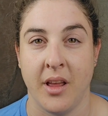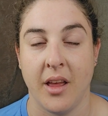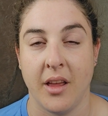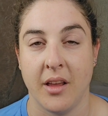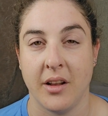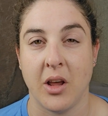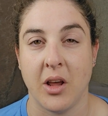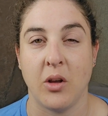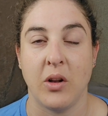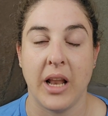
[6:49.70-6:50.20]

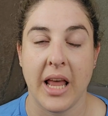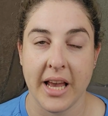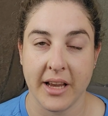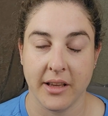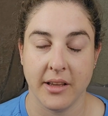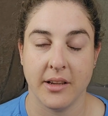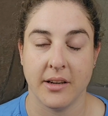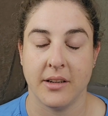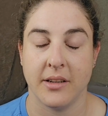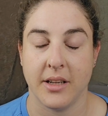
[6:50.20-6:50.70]
Now,
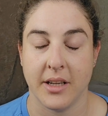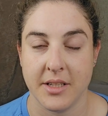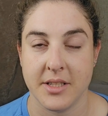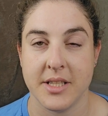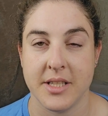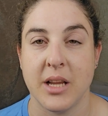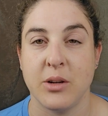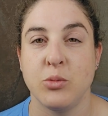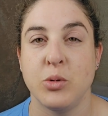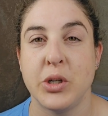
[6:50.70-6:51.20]
lekker is
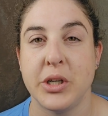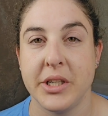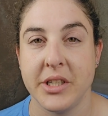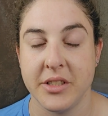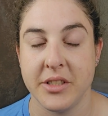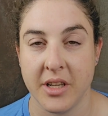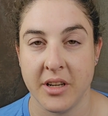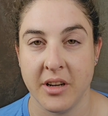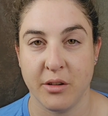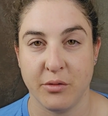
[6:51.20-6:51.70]
that word
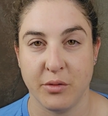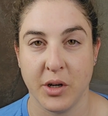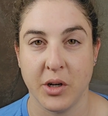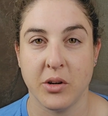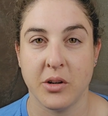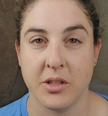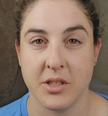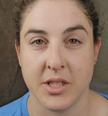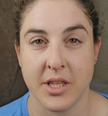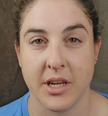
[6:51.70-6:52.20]
in
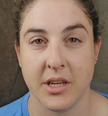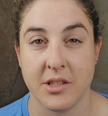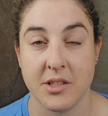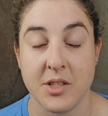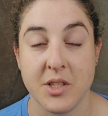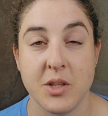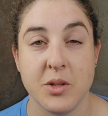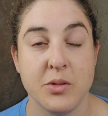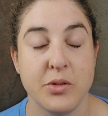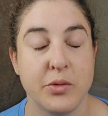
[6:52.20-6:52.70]
Afrikaans that is
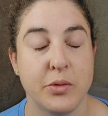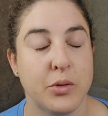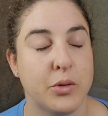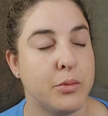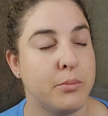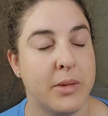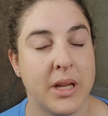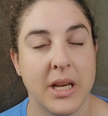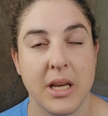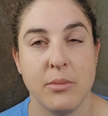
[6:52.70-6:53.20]
used for
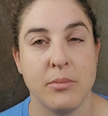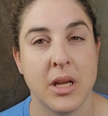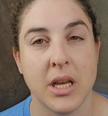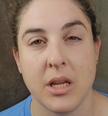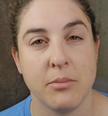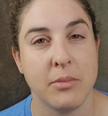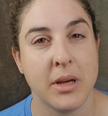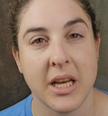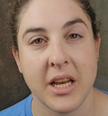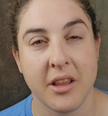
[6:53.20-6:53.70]
many, many,
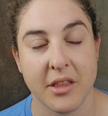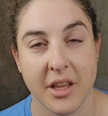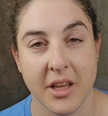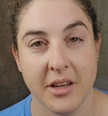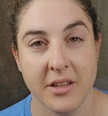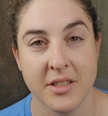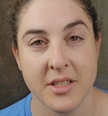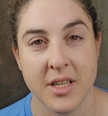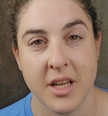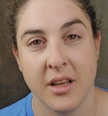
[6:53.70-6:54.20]
many
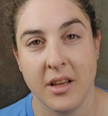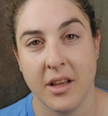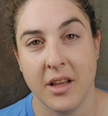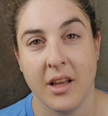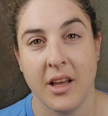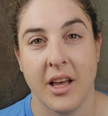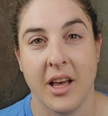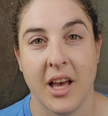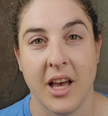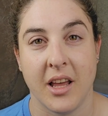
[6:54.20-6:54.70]
things.
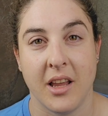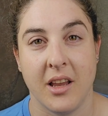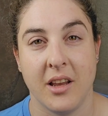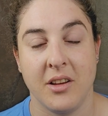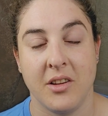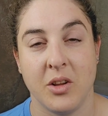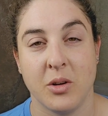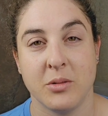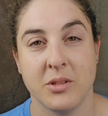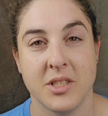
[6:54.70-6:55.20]
And
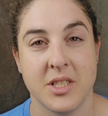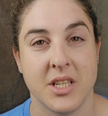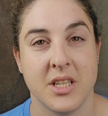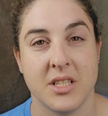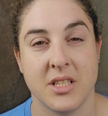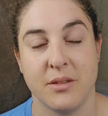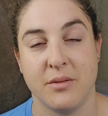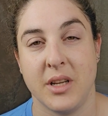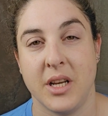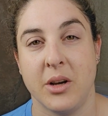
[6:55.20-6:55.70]
you'll see as
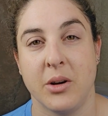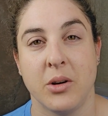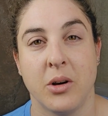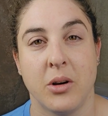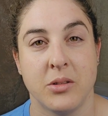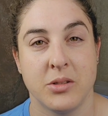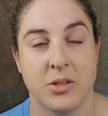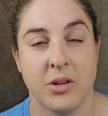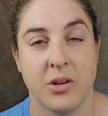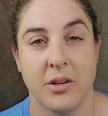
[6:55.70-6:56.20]
the video
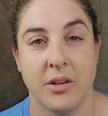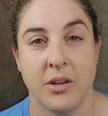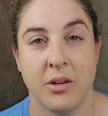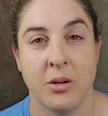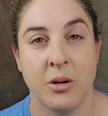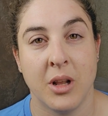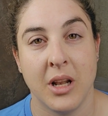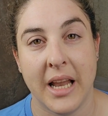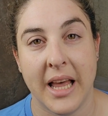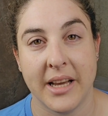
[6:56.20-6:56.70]
goes on,
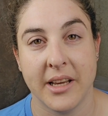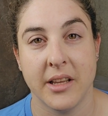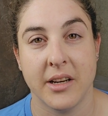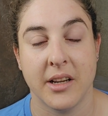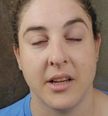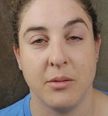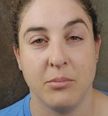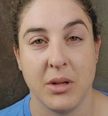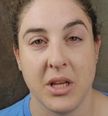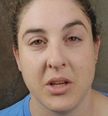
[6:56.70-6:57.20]
lekker
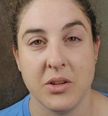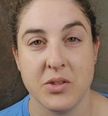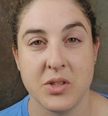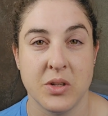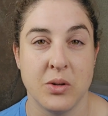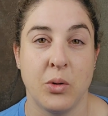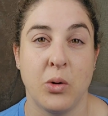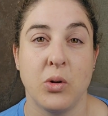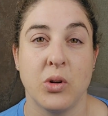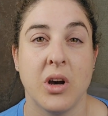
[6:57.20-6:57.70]
can be used in
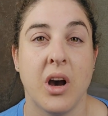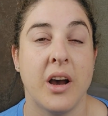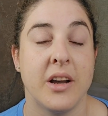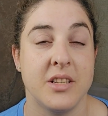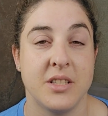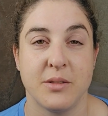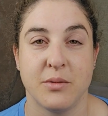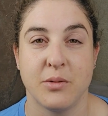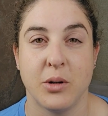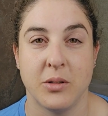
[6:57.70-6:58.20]
all kinds
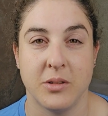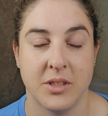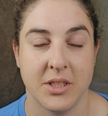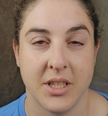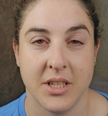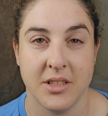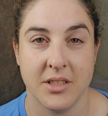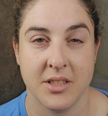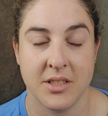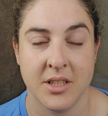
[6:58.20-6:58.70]
of
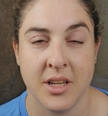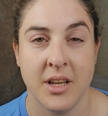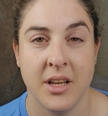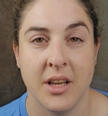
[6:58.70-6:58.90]
contexts.